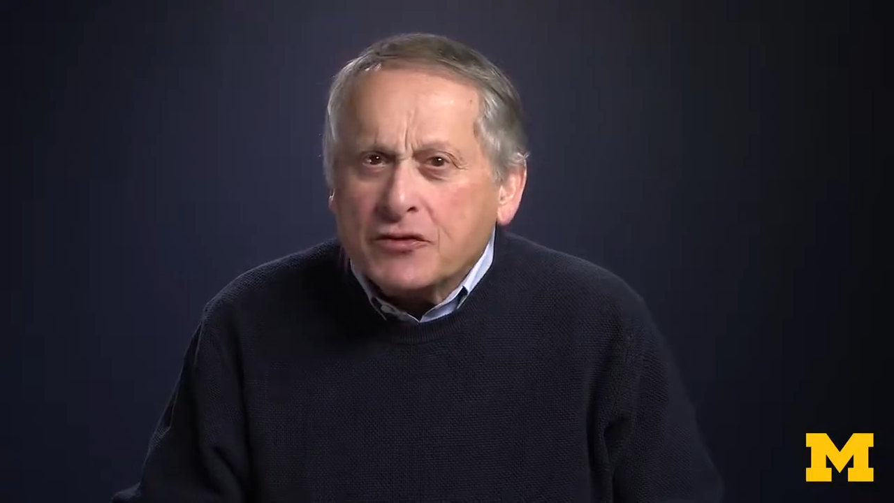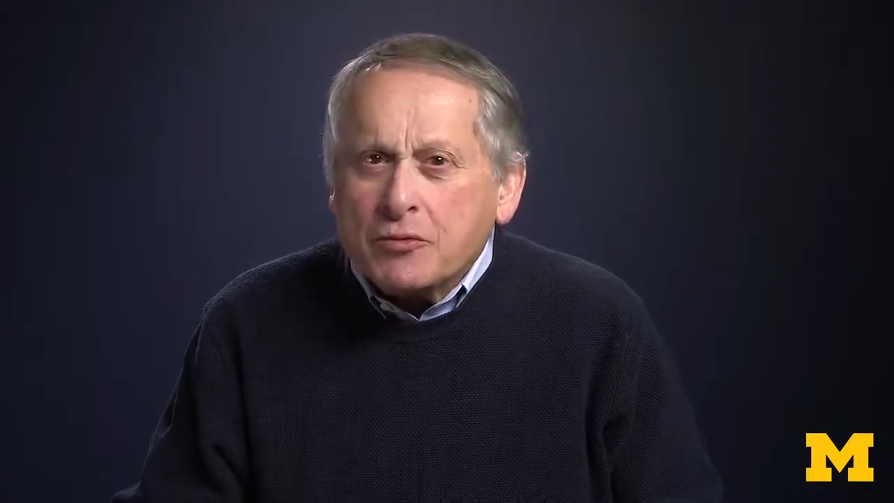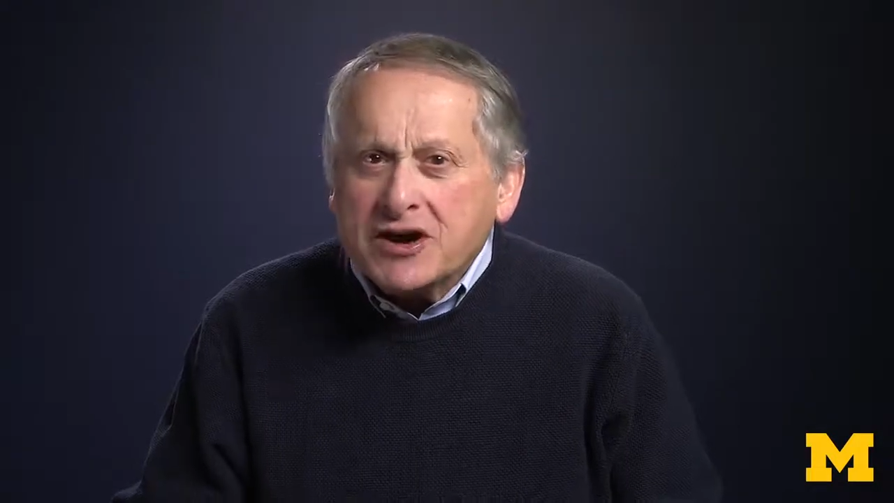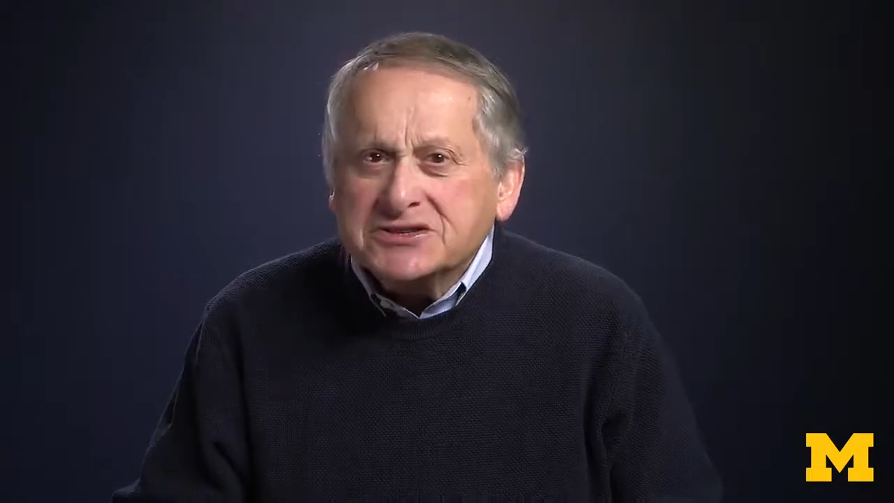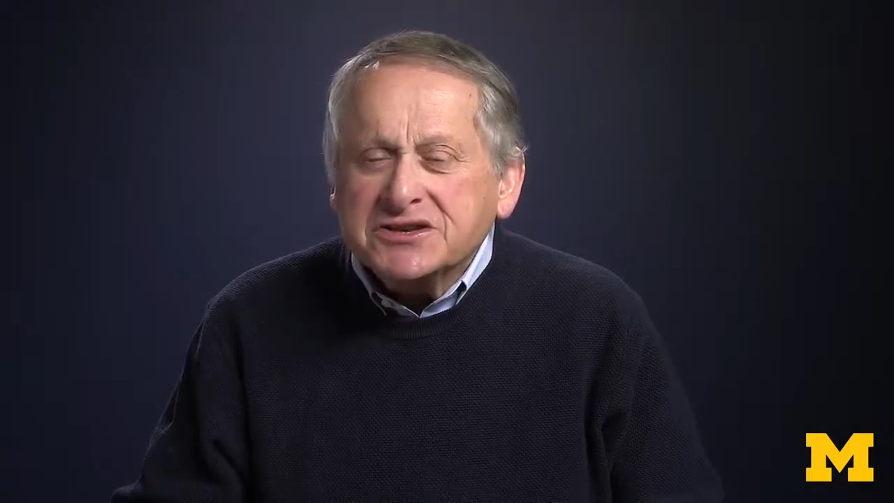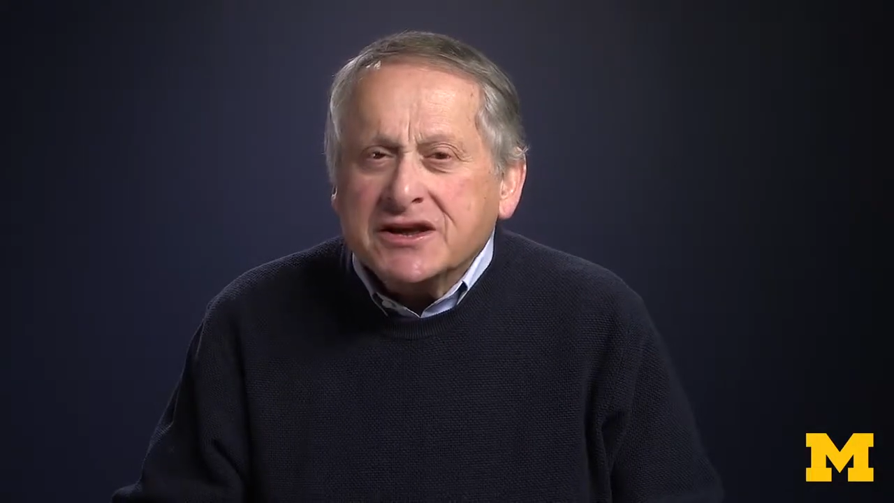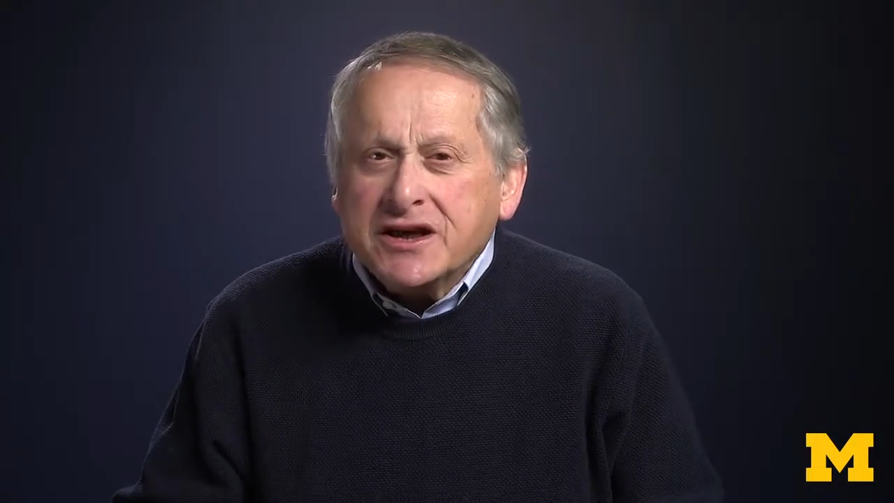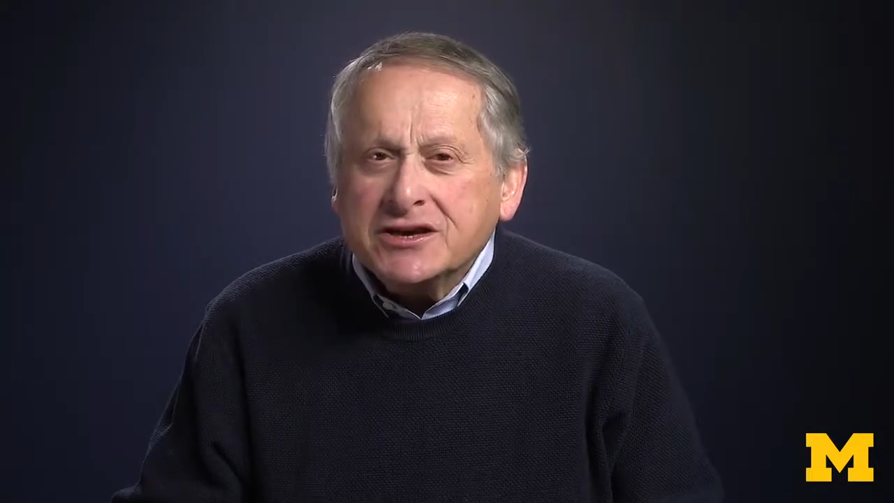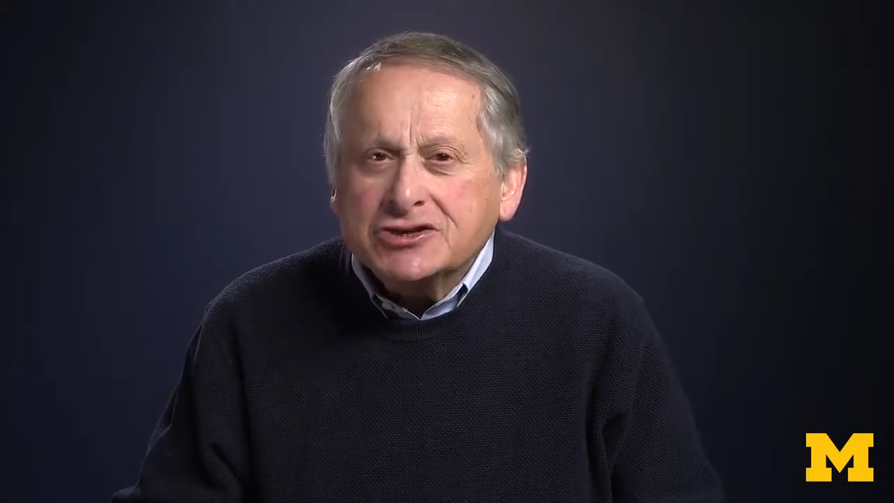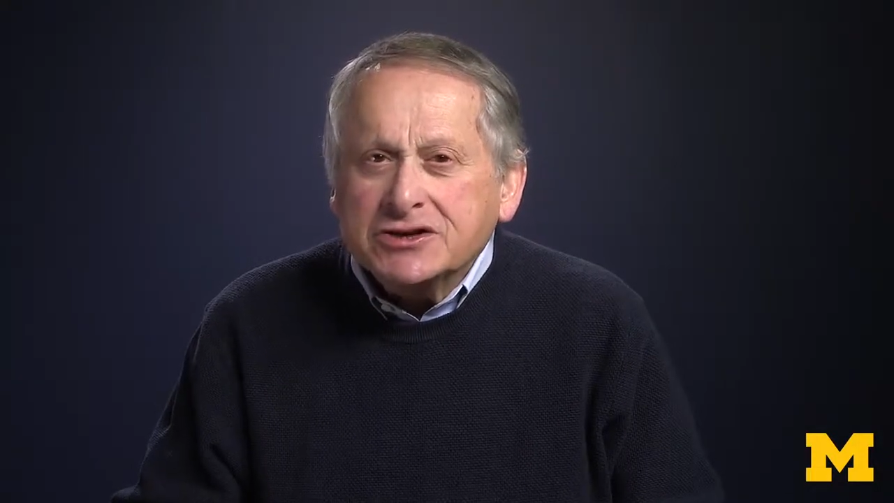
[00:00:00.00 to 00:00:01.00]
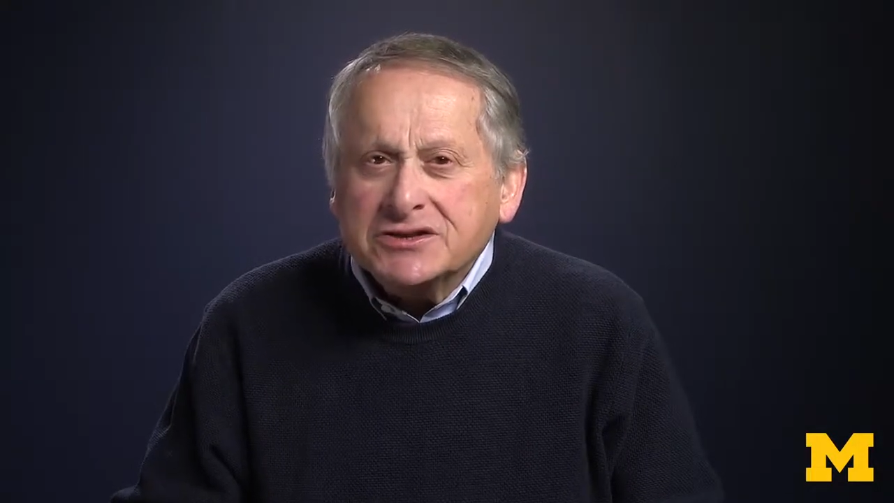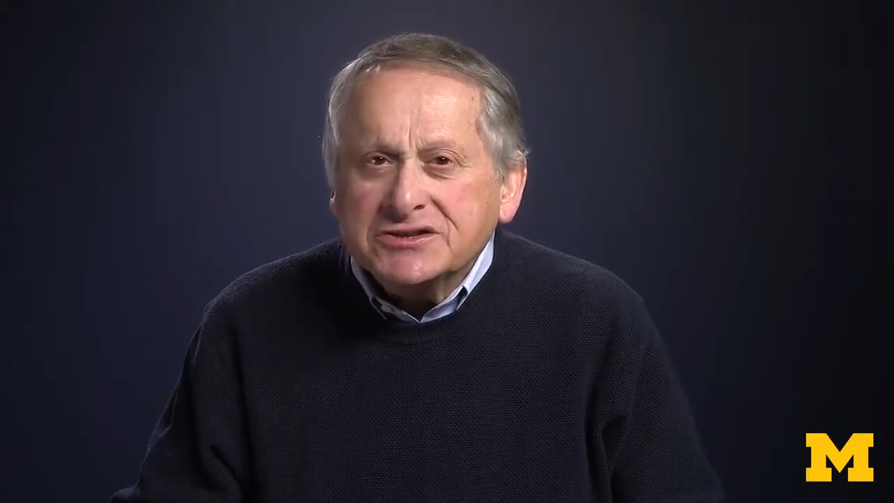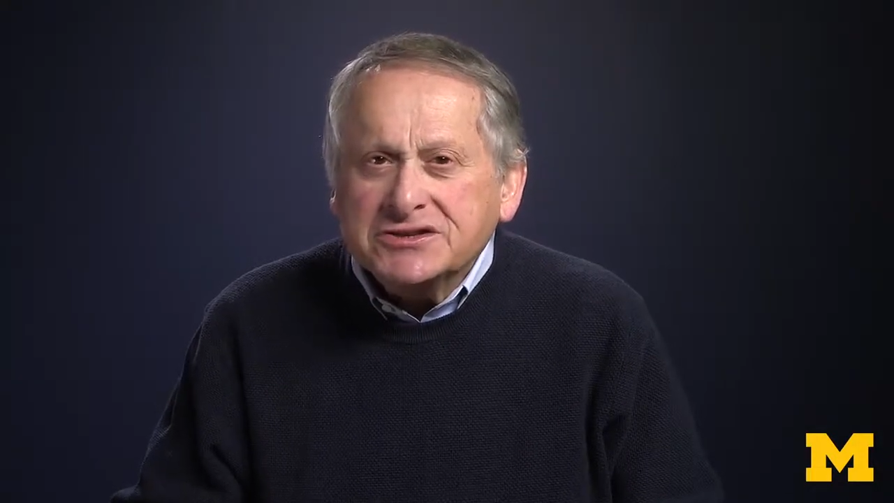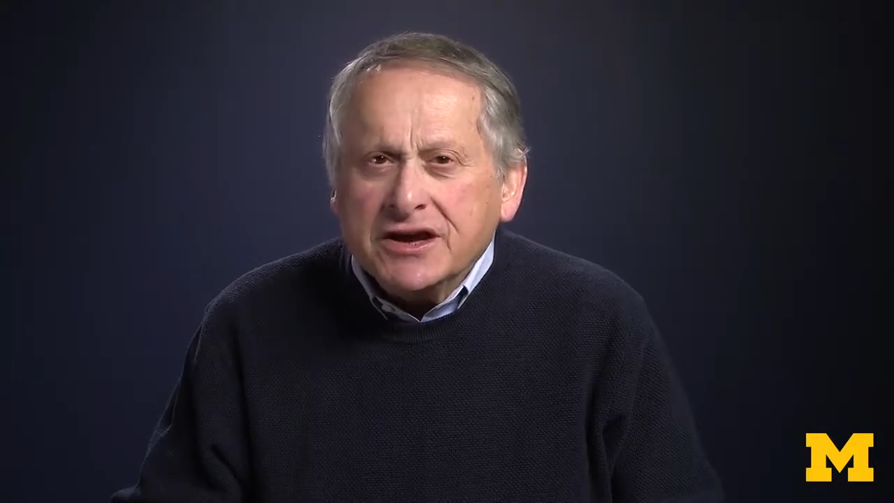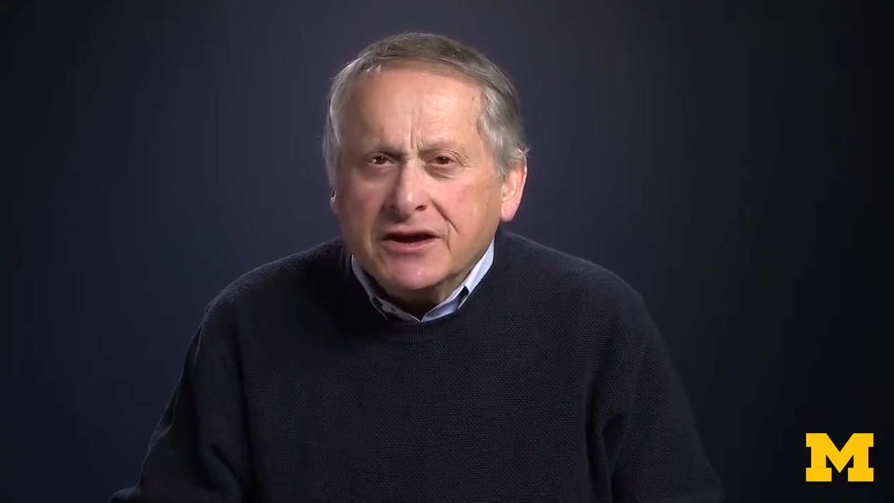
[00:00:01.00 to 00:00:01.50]

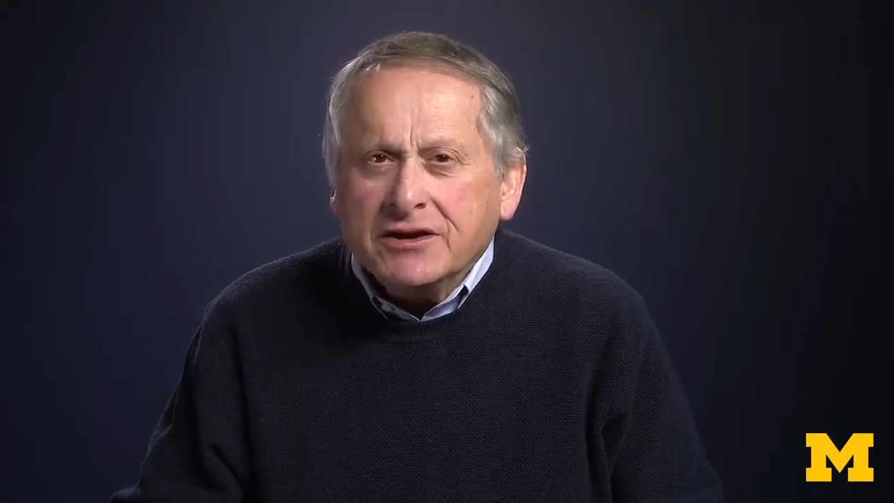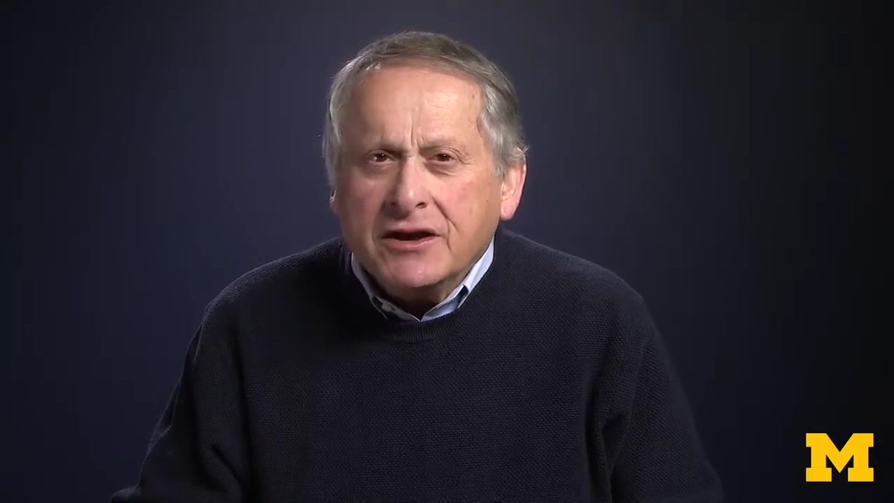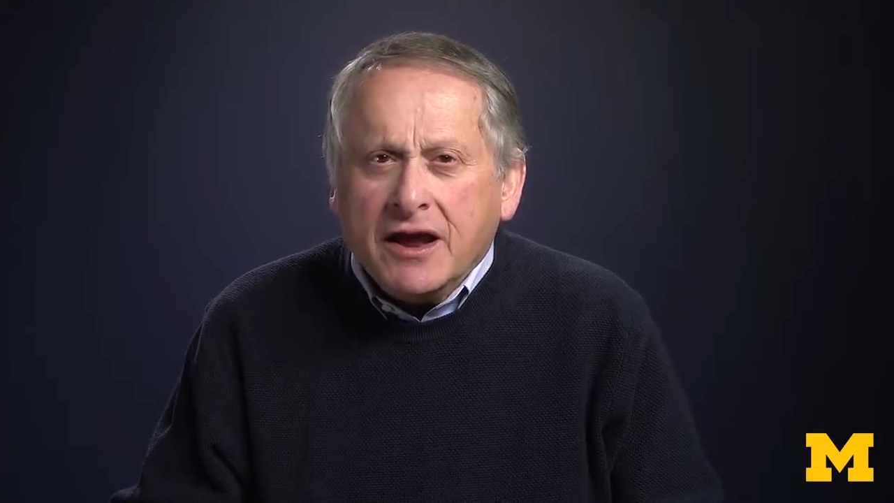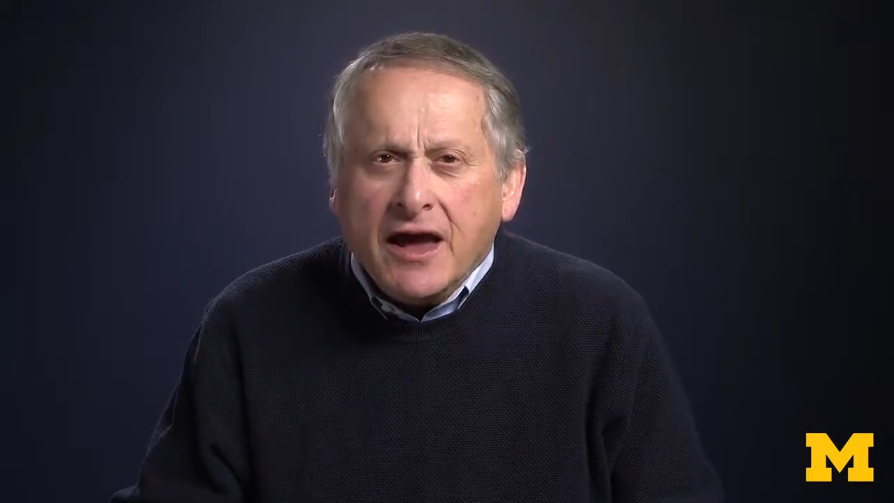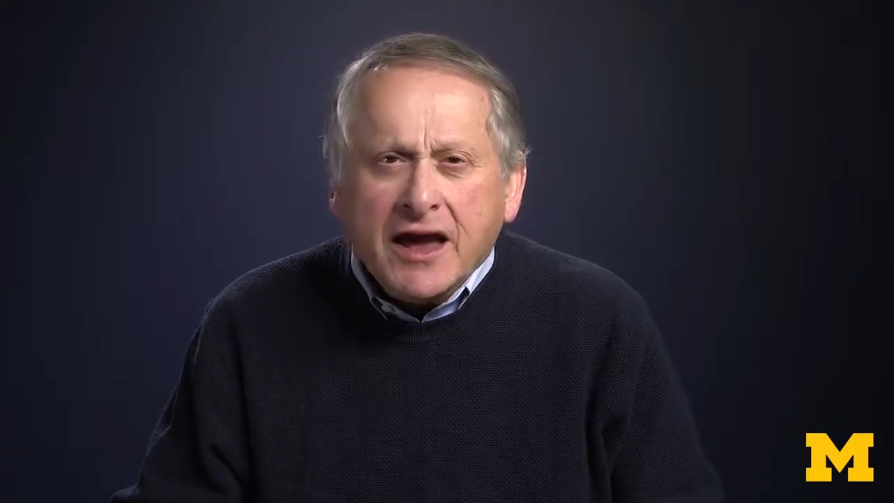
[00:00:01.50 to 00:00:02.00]
presentations in